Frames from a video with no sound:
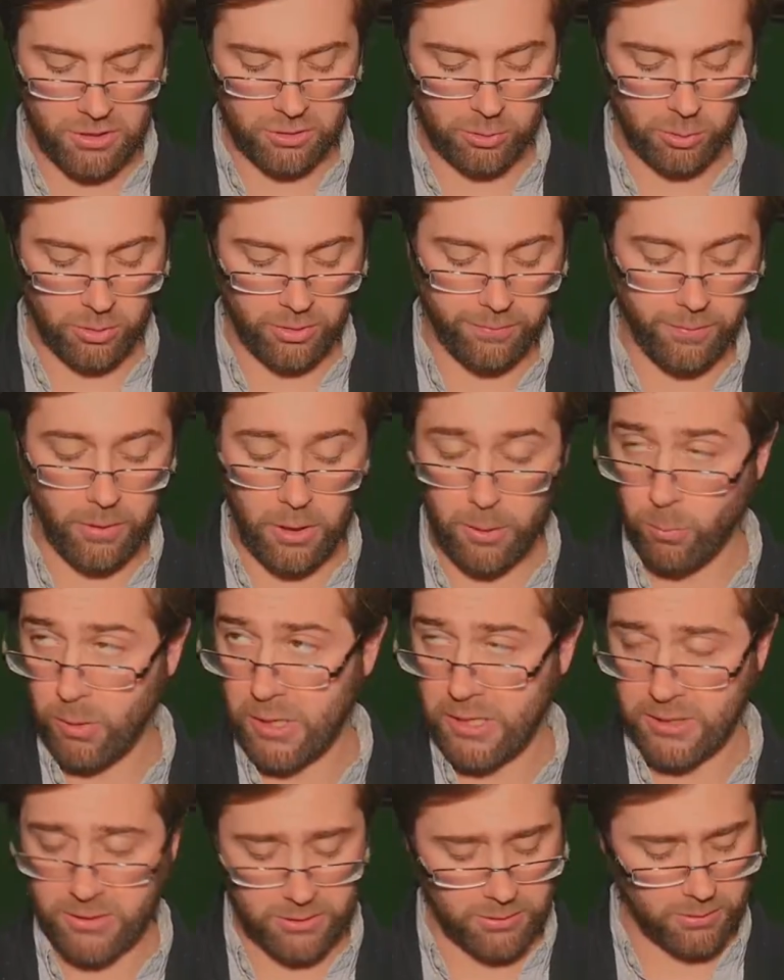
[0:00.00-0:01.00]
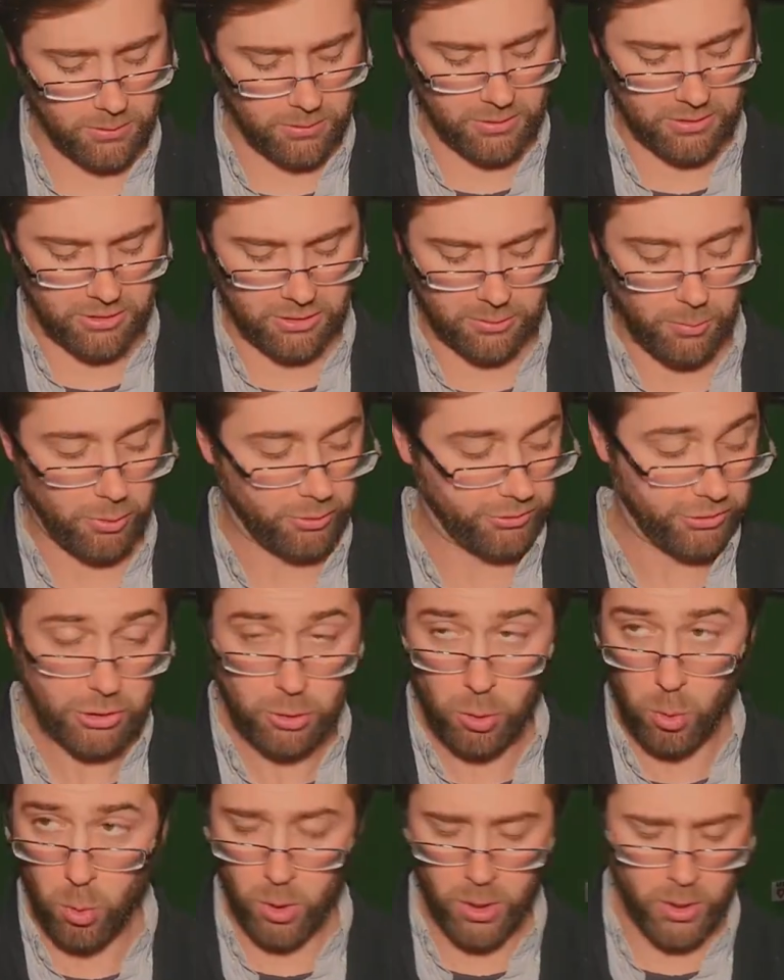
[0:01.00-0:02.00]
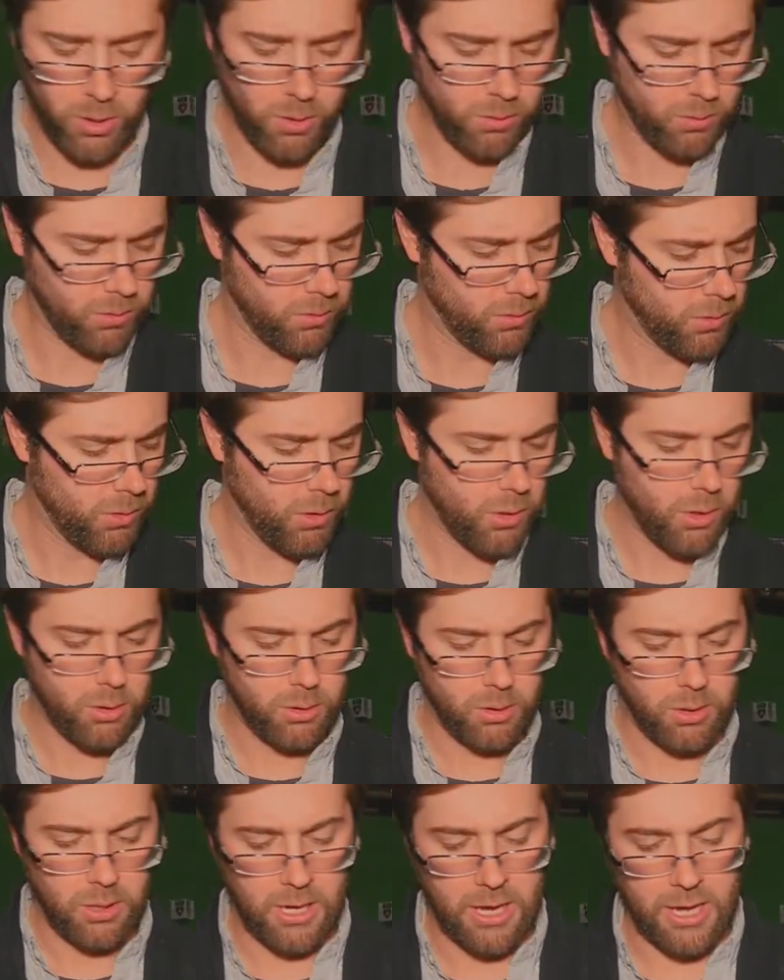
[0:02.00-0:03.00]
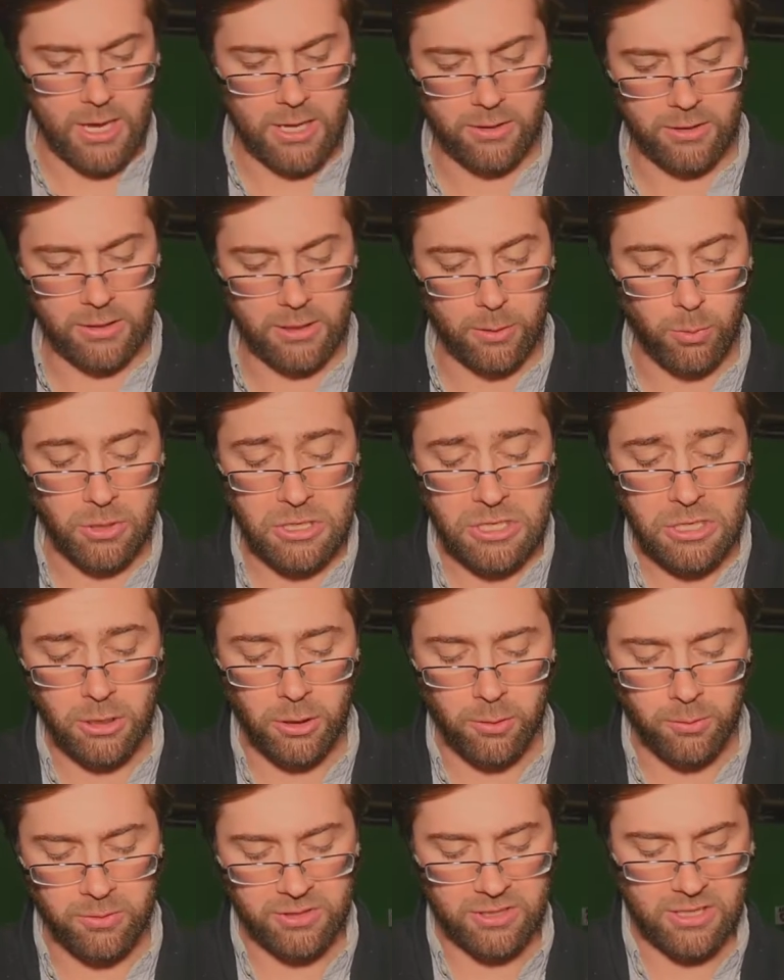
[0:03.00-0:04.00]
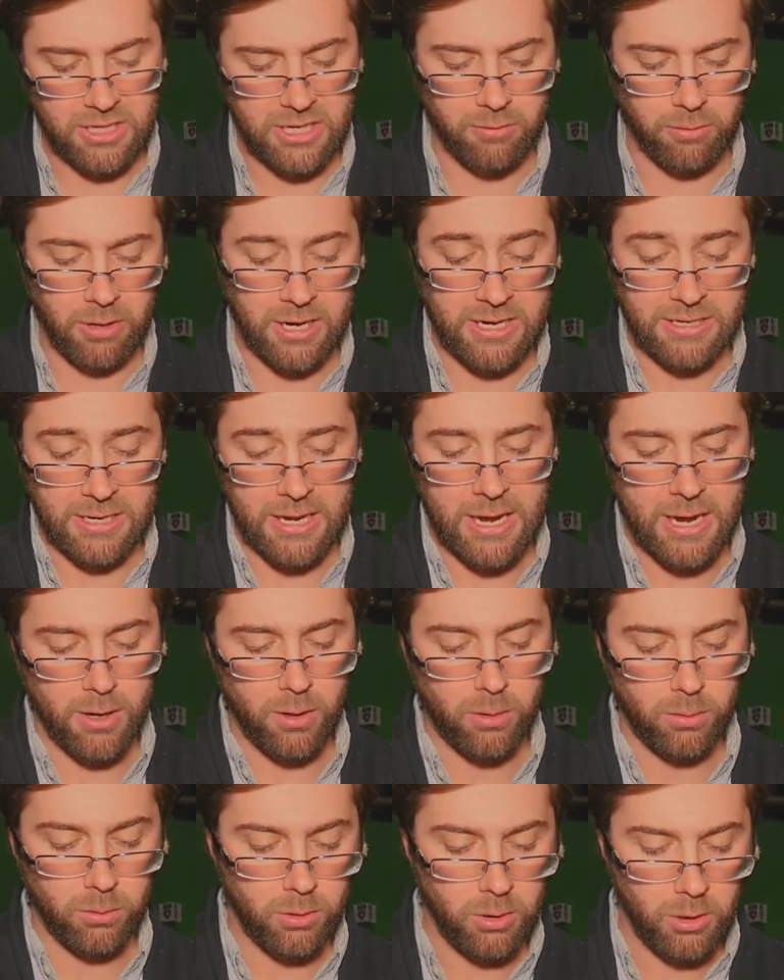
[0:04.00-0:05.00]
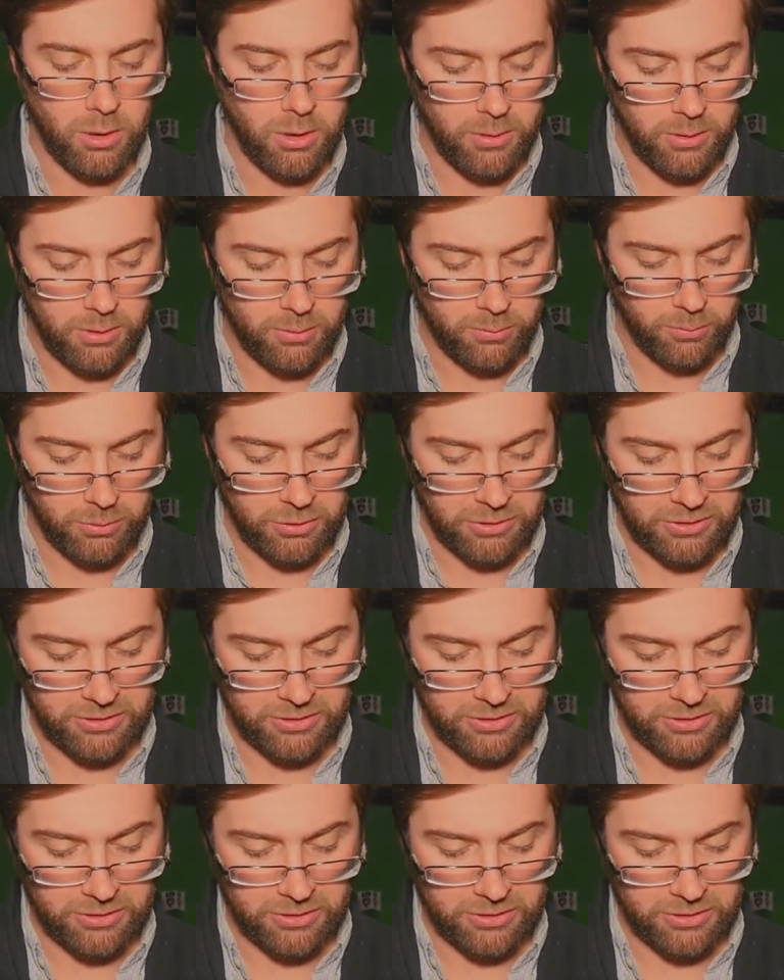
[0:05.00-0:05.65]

sourced farm waste, this is mostly corn, and uh, what you don't see right now, you